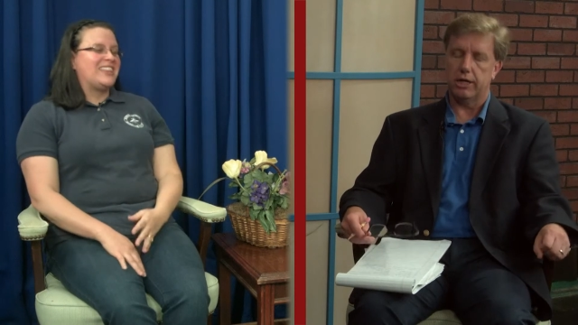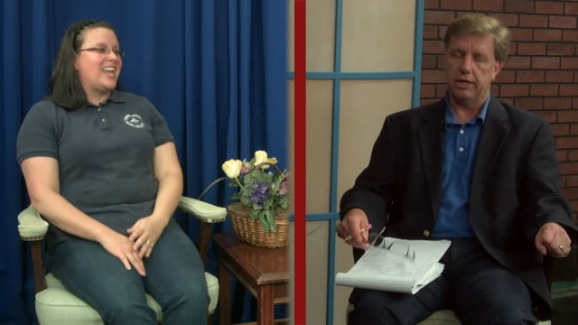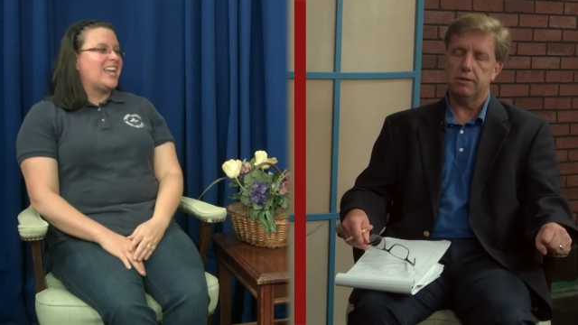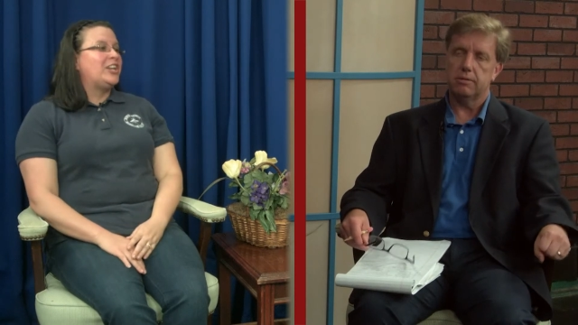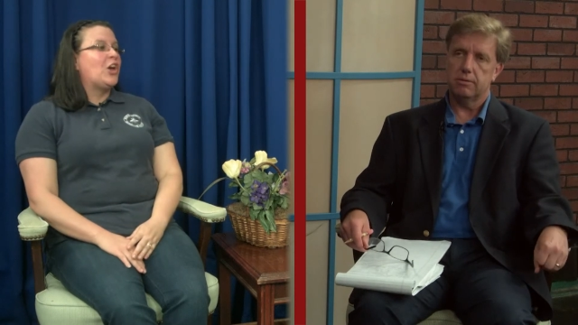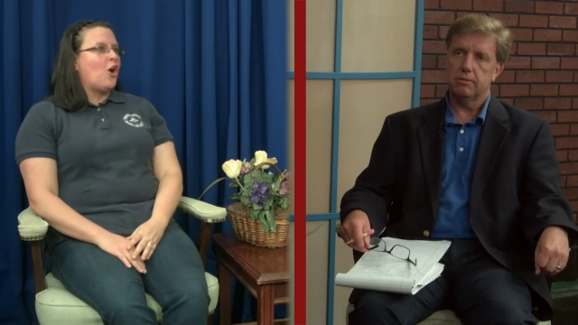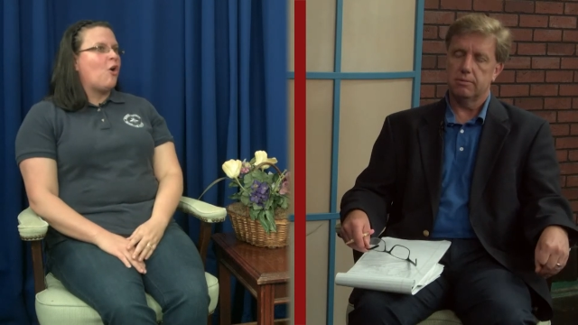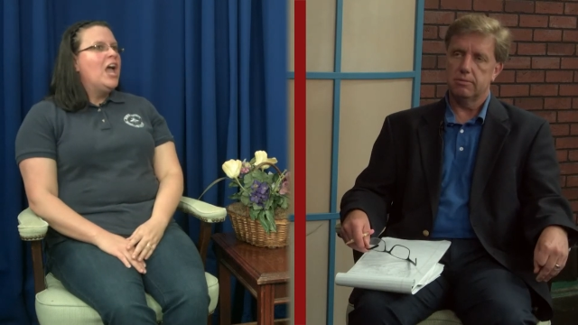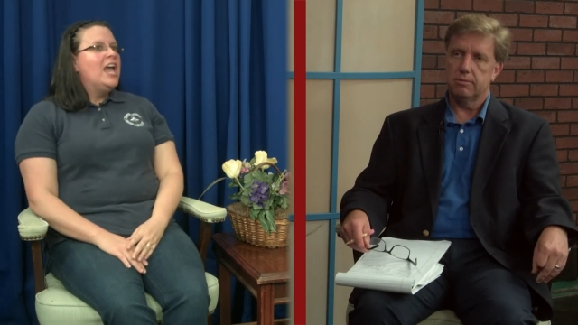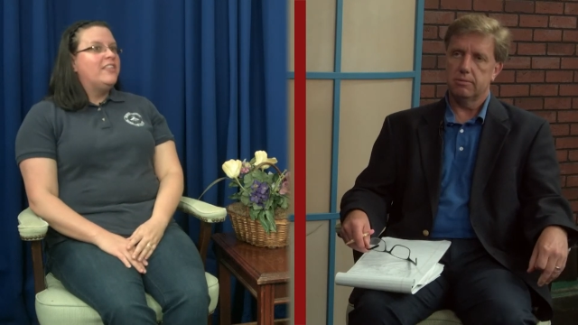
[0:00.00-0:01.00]
Speaker 1: thing. No,
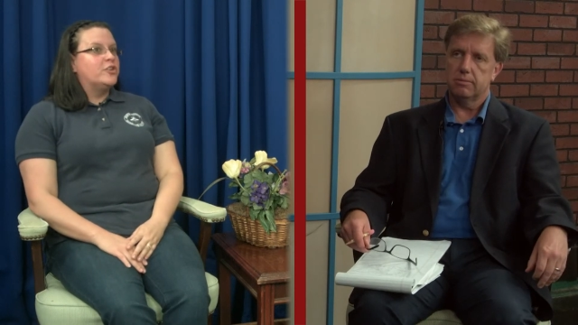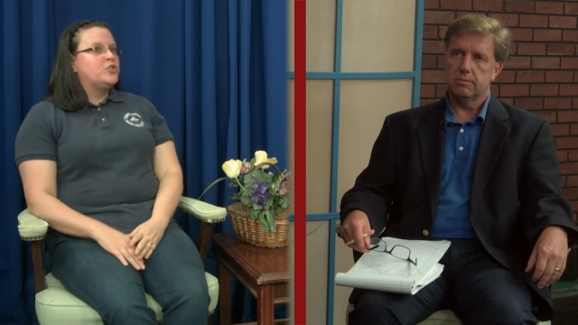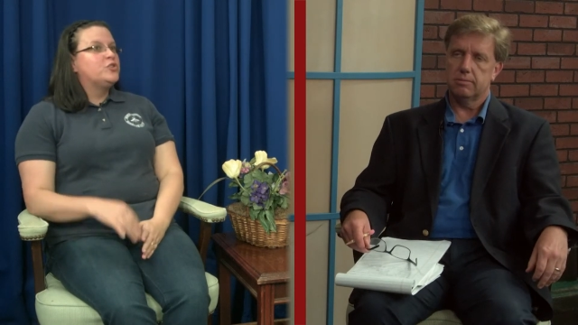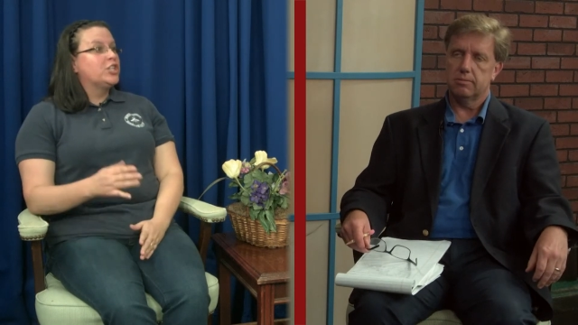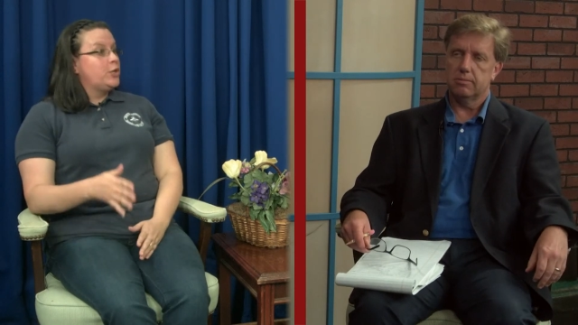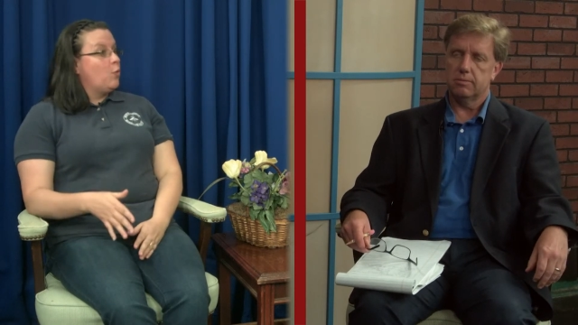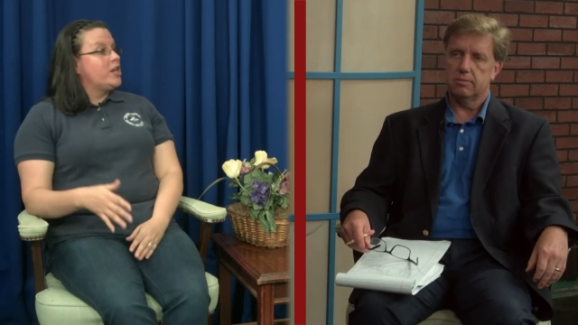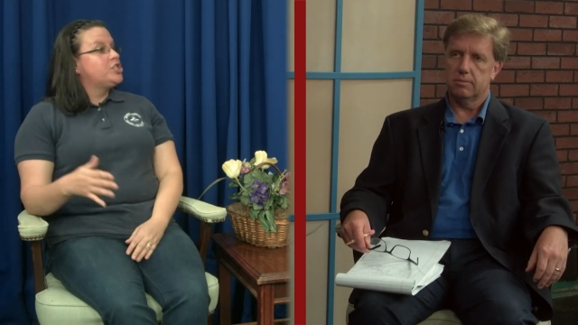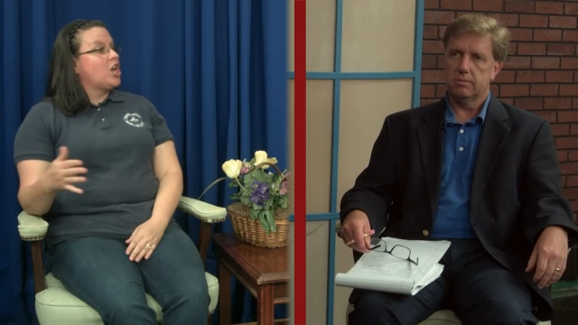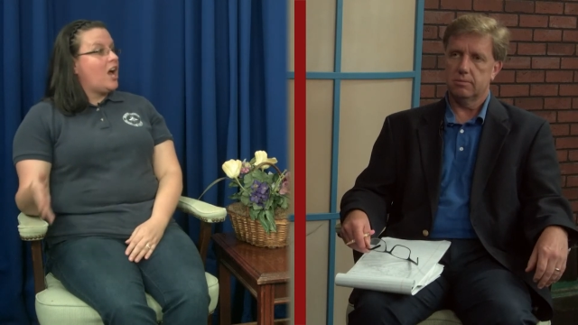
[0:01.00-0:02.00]
there's usually one
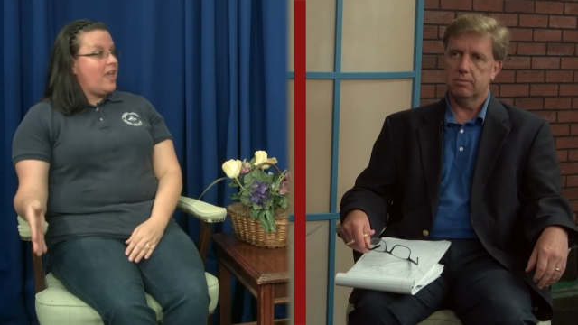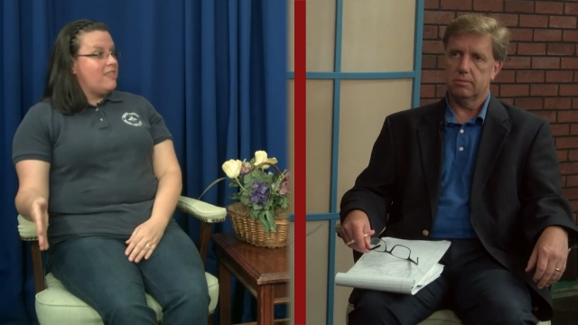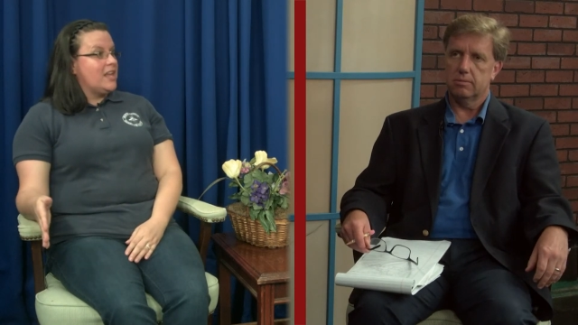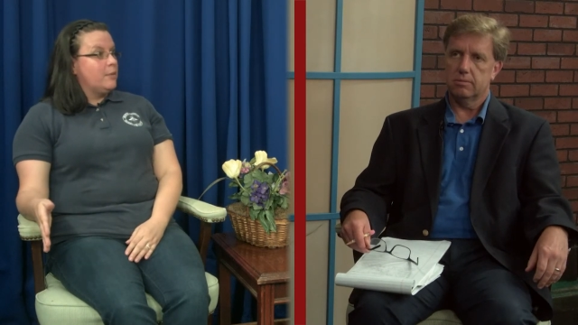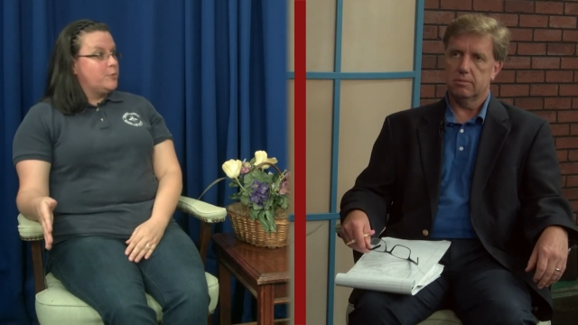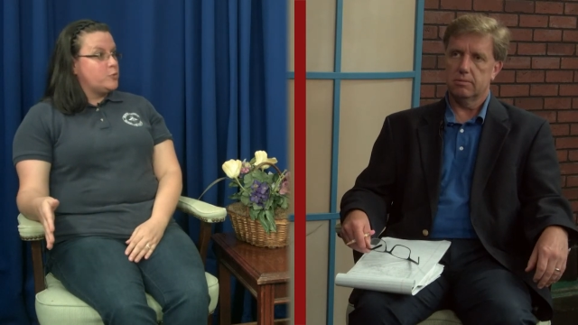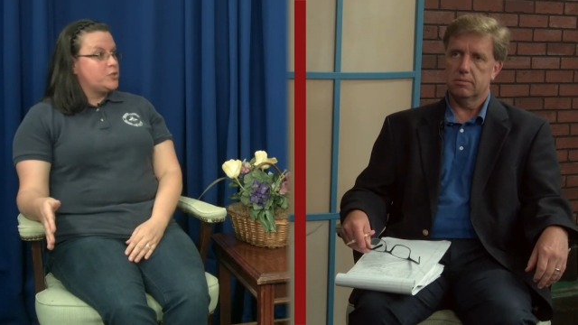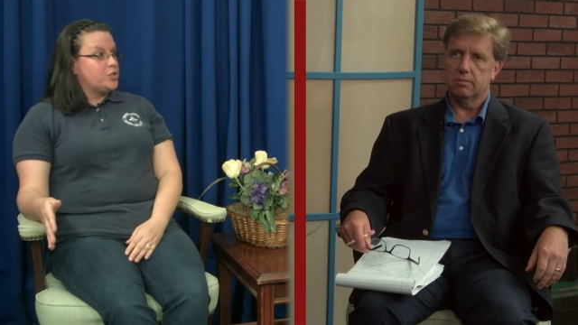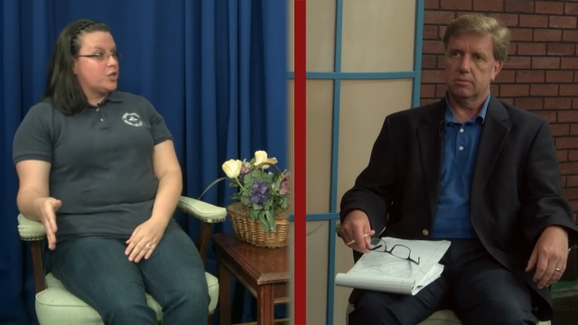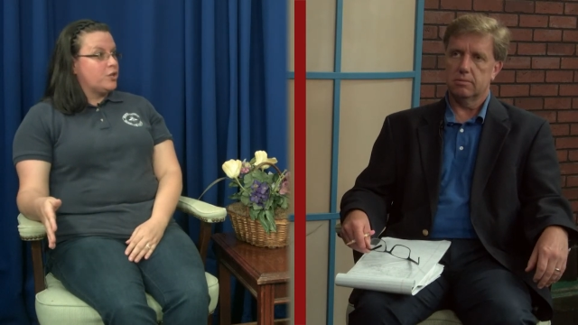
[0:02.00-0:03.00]
shot and then a
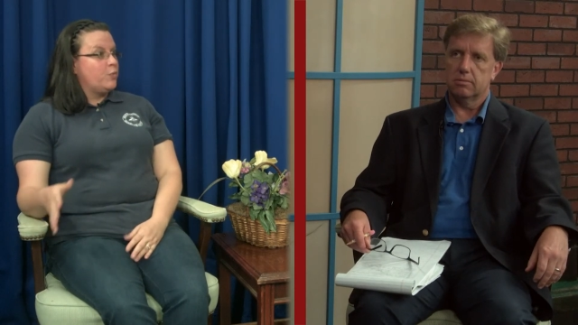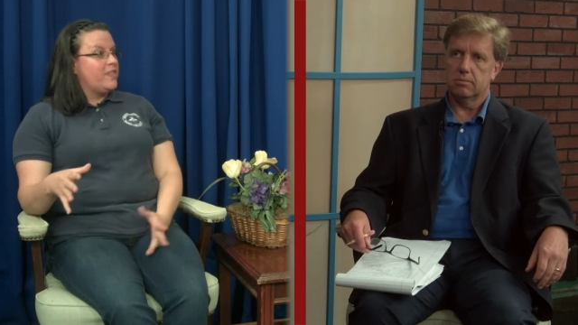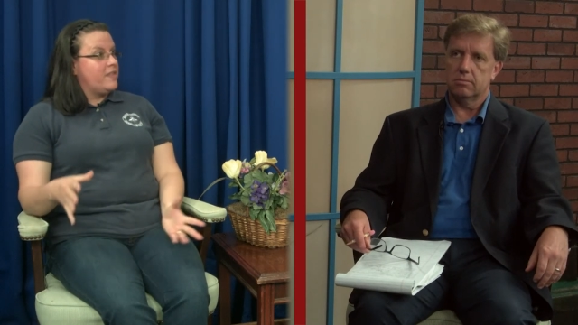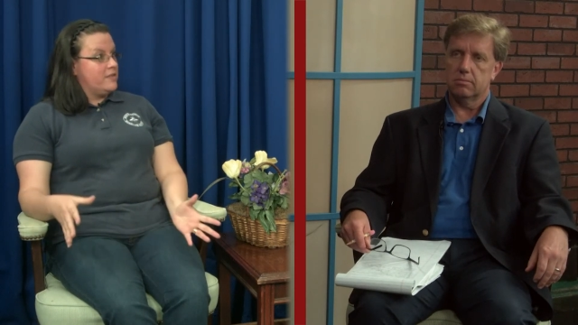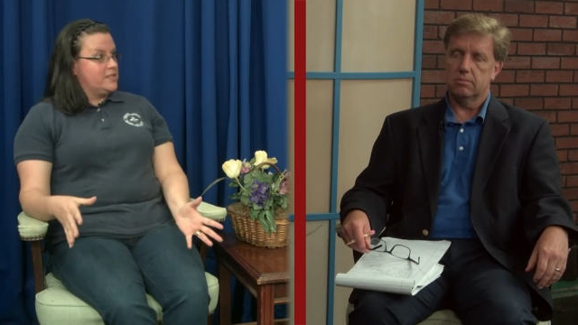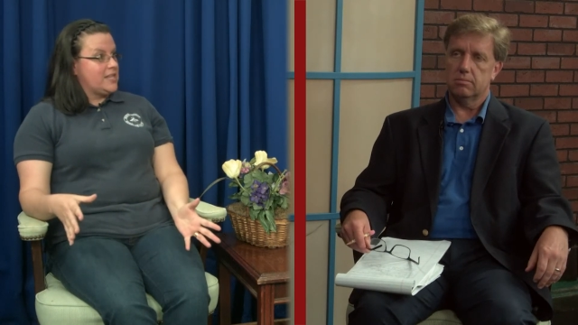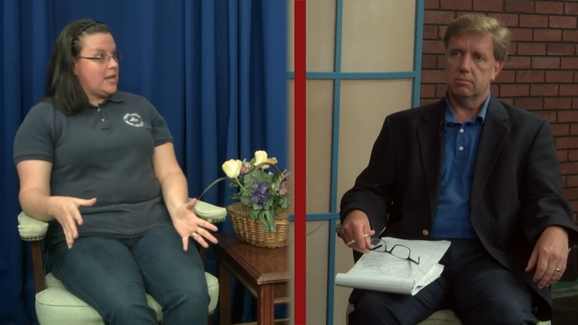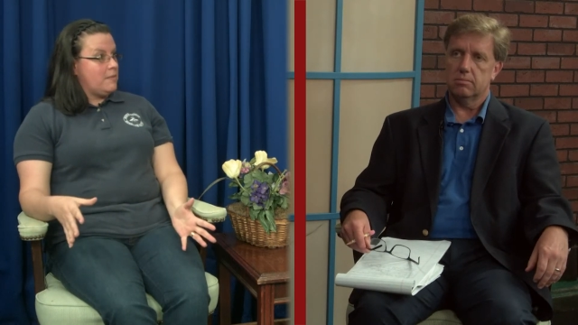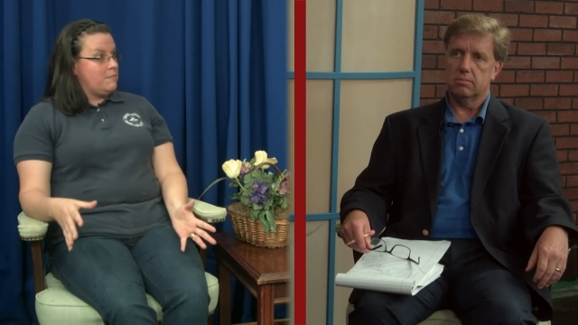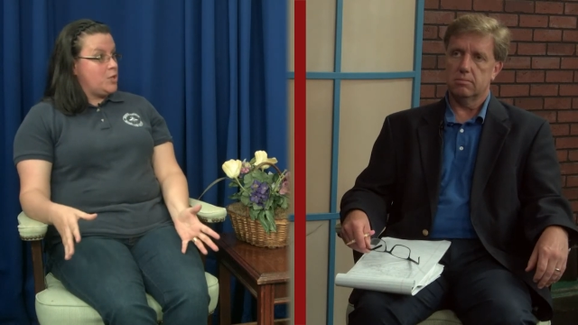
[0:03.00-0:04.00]
booster within the
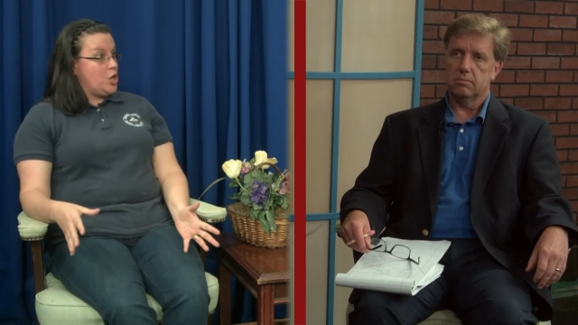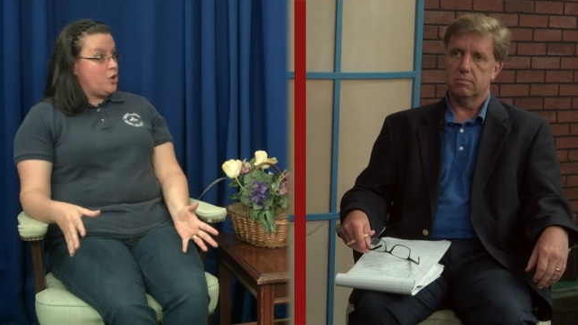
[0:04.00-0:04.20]
same year.